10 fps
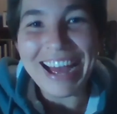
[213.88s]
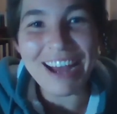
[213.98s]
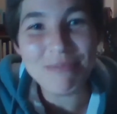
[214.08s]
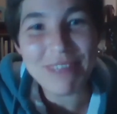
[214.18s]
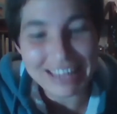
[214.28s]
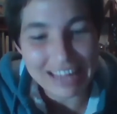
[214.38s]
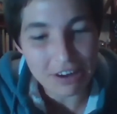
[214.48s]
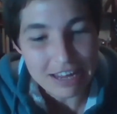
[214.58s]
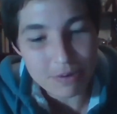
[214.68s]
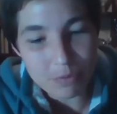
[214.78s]
um,
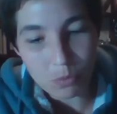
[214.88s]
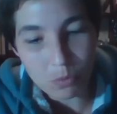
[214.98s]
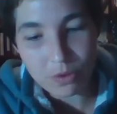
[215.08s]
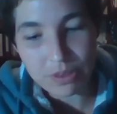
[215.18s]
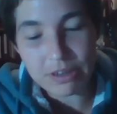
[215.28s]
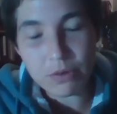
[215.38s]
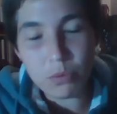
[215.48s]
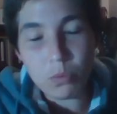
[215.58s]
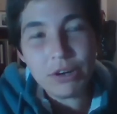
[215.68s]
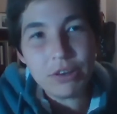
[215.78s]
Carrie, the,
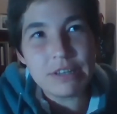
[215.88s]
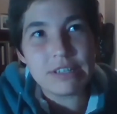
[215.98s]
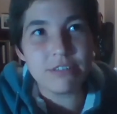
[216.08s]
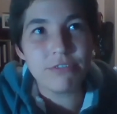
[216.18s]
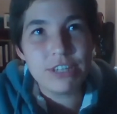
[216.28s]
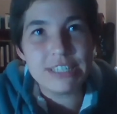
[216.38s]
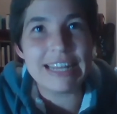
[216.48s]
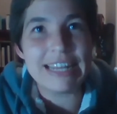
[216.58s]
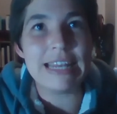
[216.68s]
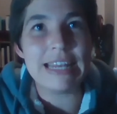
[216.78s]
what are the different
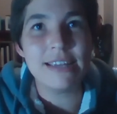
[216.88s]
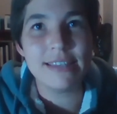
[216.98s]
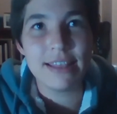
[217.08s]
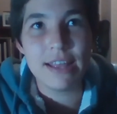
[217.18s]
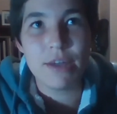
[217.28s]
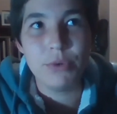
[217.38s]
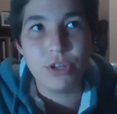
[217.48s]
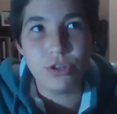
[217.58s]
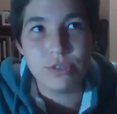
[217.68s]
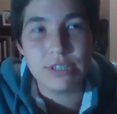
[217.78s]
techniques that they were
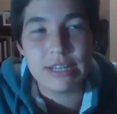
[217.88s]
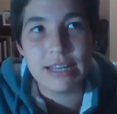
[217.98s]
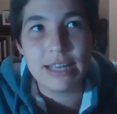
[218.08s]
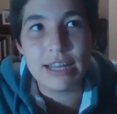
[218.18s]
using